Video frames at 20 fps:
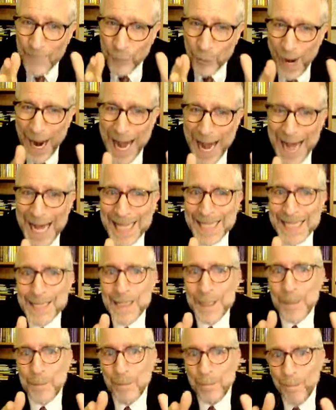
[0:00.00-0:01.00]

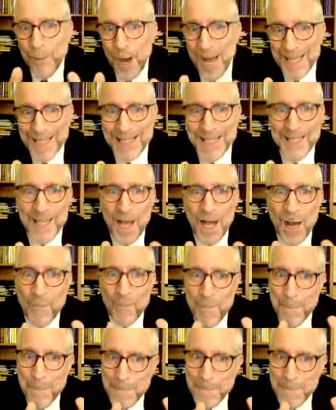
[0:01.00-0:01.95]
bronze busts of